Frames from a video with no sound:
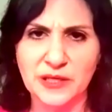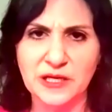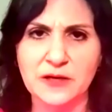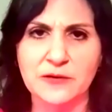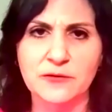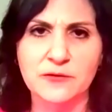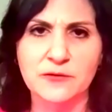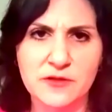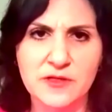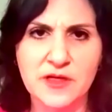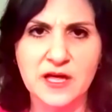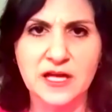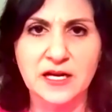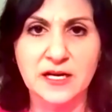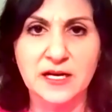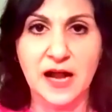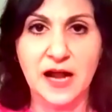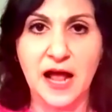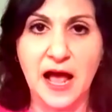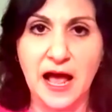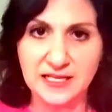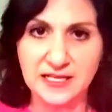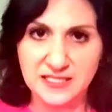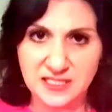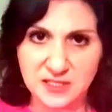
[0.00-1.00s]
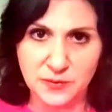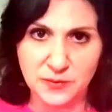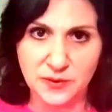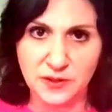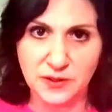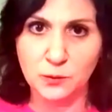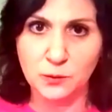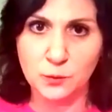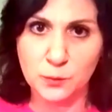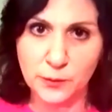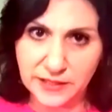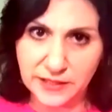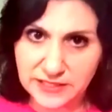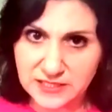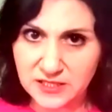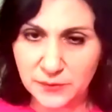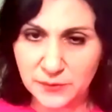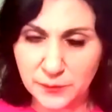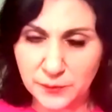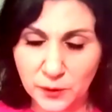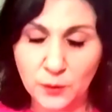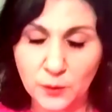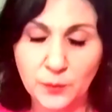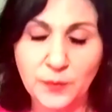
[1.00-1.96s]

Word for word: other than it had to be reasonable,